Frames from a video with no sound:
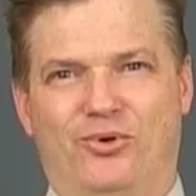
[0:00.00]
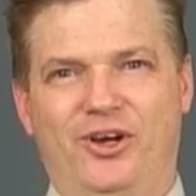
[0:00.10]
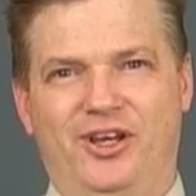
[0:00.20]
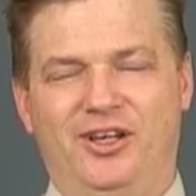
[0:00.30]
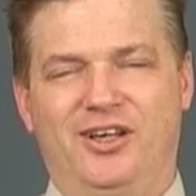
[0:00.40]

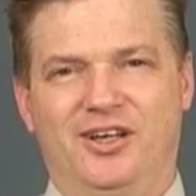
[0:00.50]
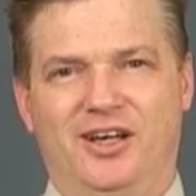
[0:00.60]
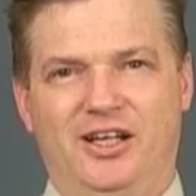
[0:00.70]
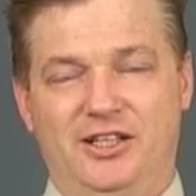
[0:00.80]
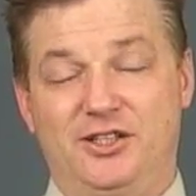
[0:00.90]
break.
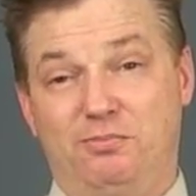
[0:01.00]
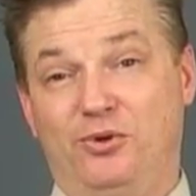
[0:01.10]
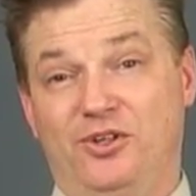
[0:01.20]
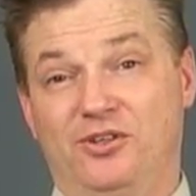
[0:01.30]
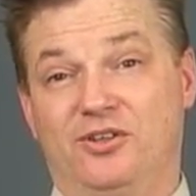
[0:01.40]
And it's a
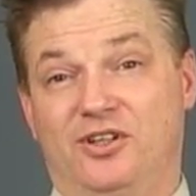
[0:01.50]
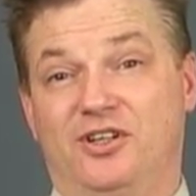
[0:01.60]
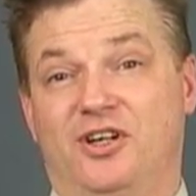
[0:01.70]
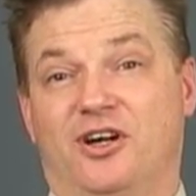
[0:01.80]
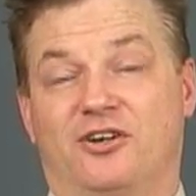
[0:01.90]
pretty good
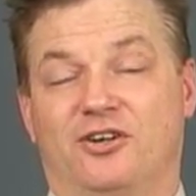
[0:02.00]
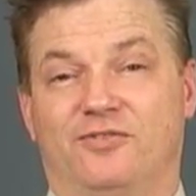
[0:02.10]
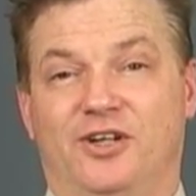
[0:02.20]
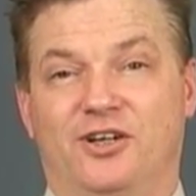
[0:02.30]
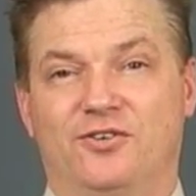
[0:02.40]
conductor
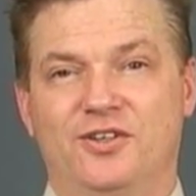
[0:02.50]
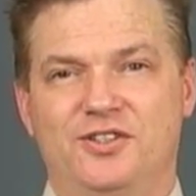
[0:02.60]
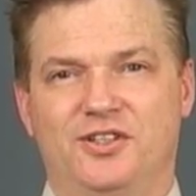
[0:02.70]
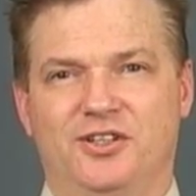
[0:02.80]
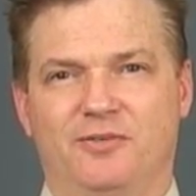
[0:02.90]
of
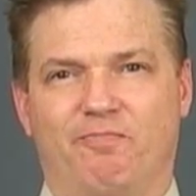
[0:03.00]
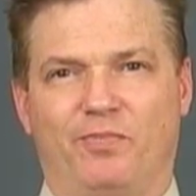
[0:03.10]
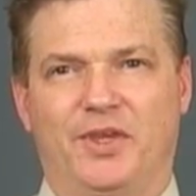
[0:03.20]
electricity.